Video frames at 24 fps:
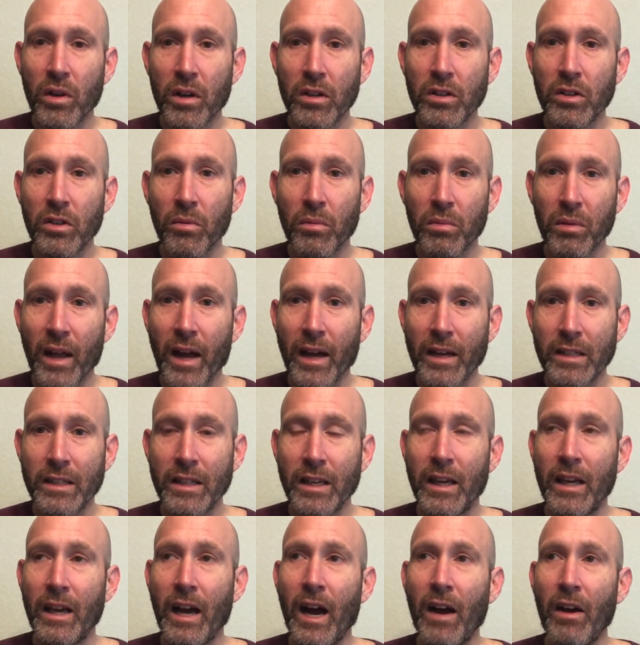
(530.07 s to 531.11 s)
to do, black
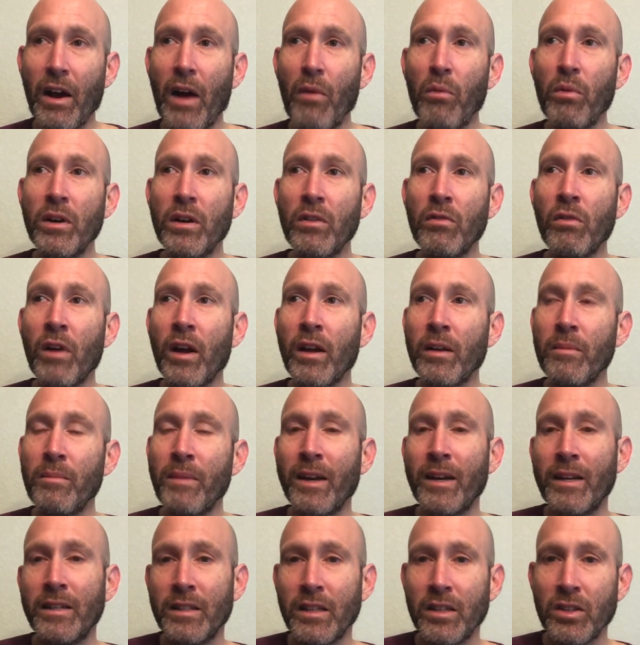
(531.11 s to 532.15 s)
tea. I wouldn't
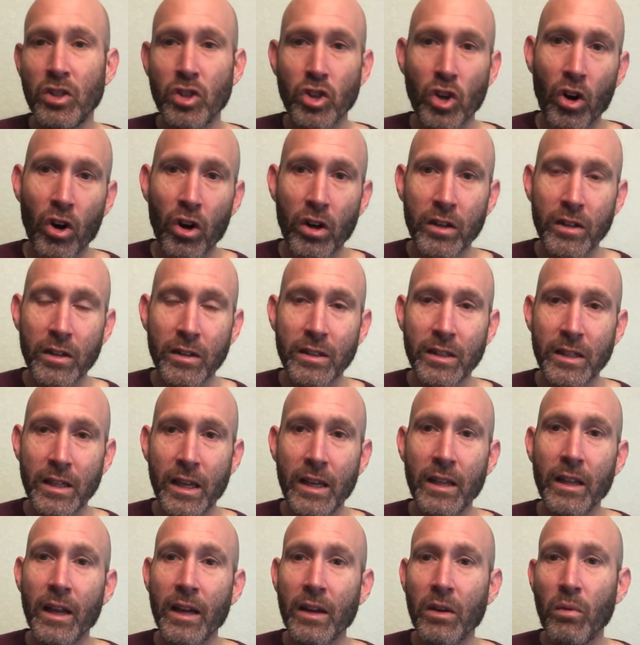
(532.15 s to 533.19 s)
recommend a dessert tea.
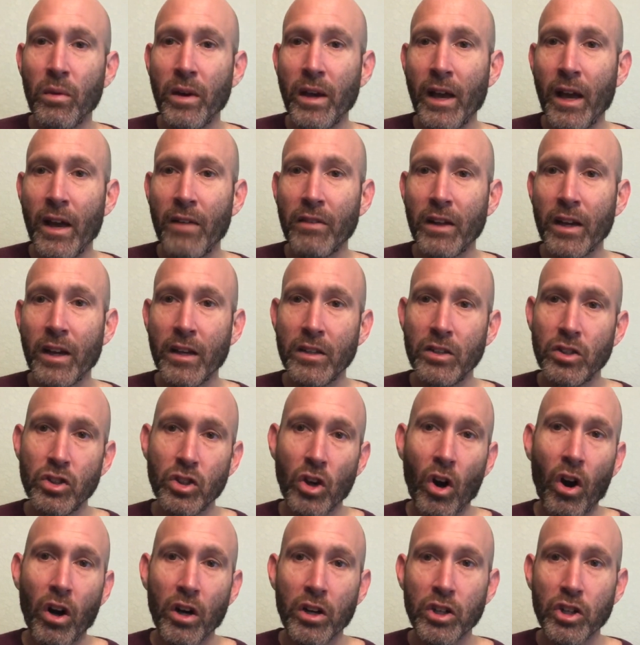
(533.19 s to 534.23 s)
Like we have like a
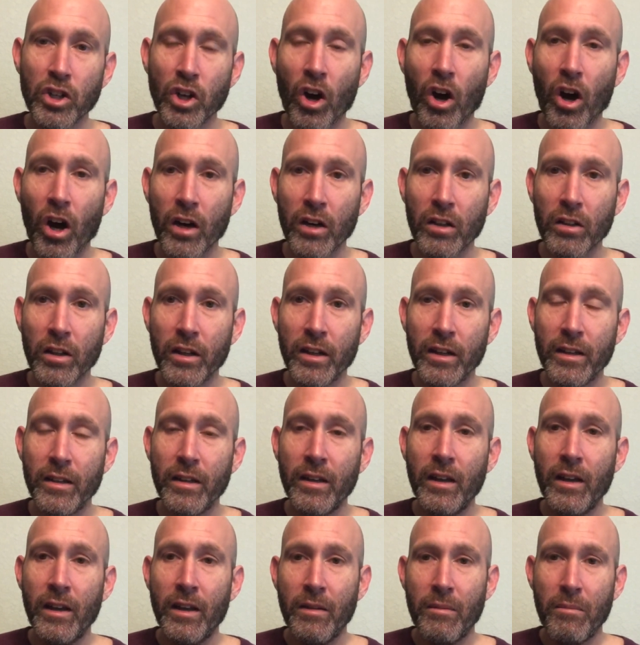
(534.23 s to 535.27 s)
dark chocolate
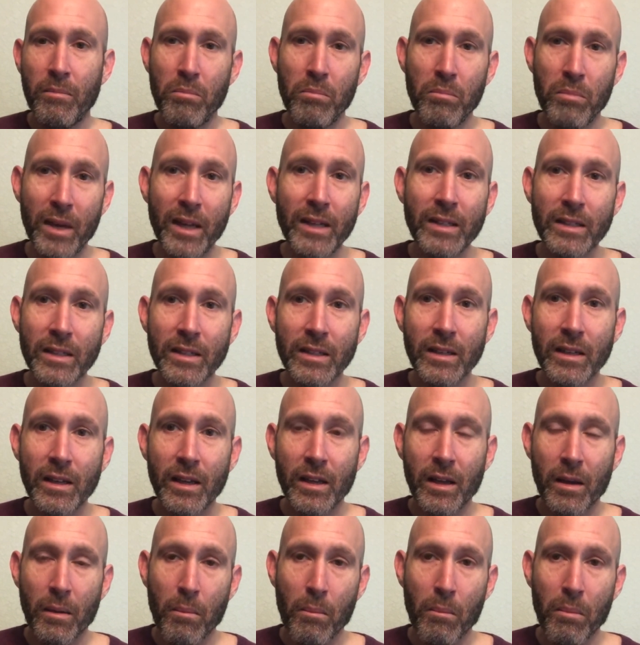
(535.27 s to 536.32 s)
mint
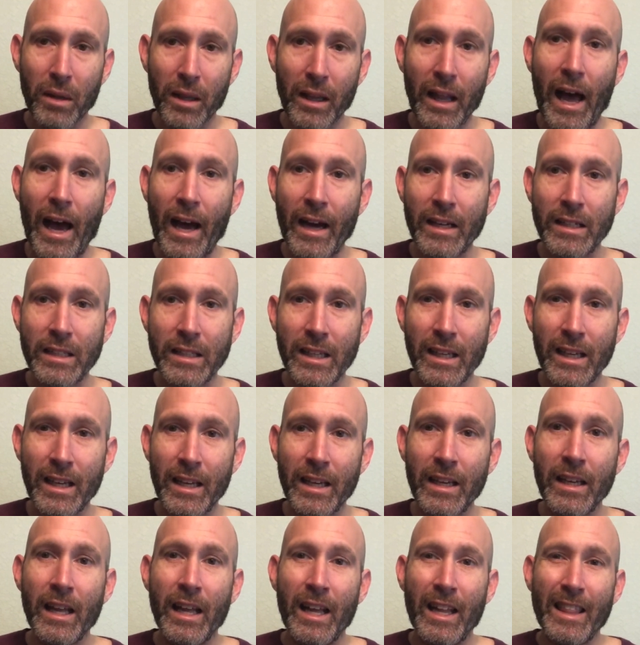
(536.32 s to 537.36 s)
black
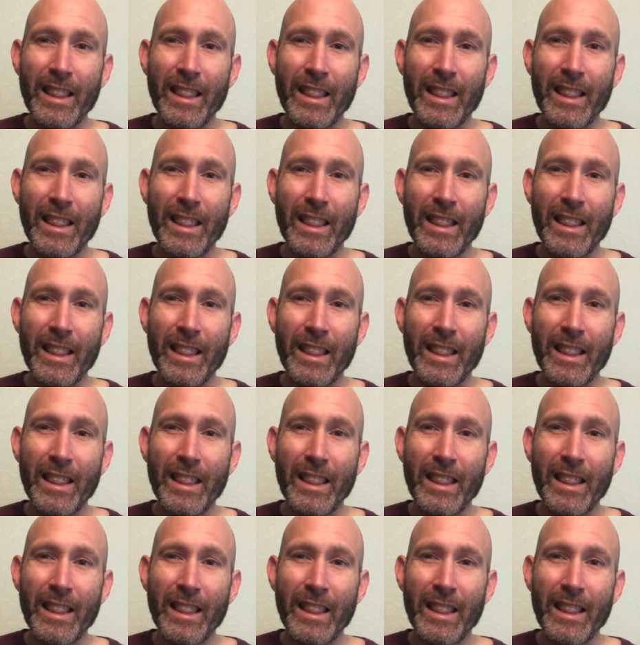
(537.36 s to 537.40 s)
tea.